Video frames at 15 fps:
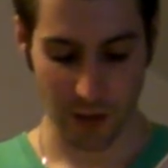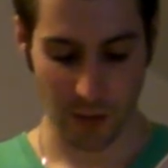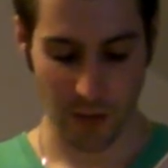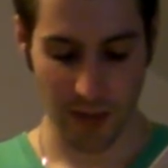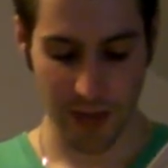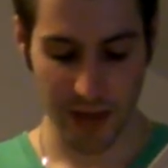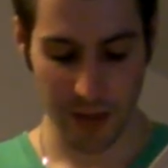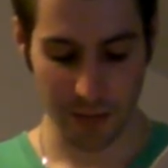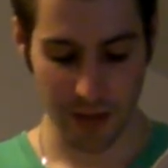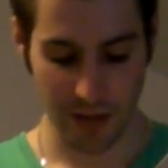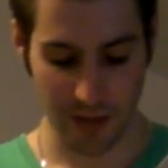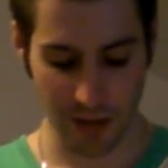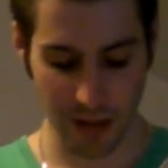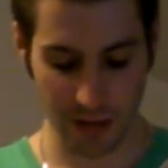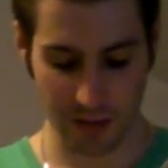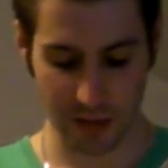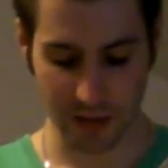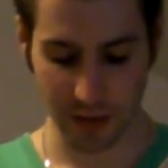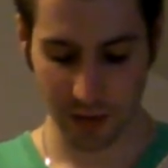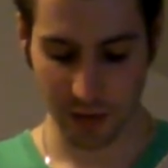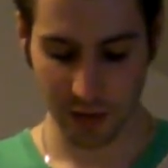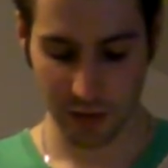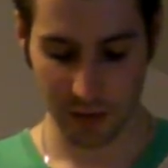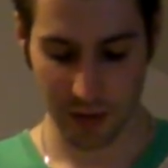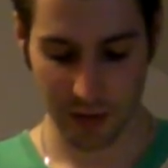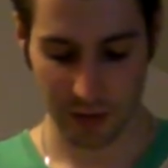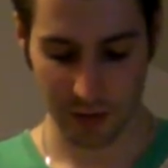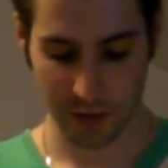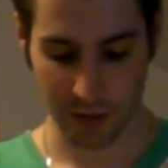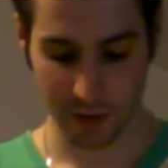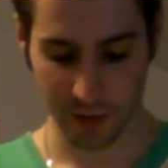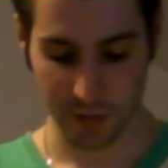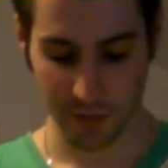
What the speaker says: when there be things so strange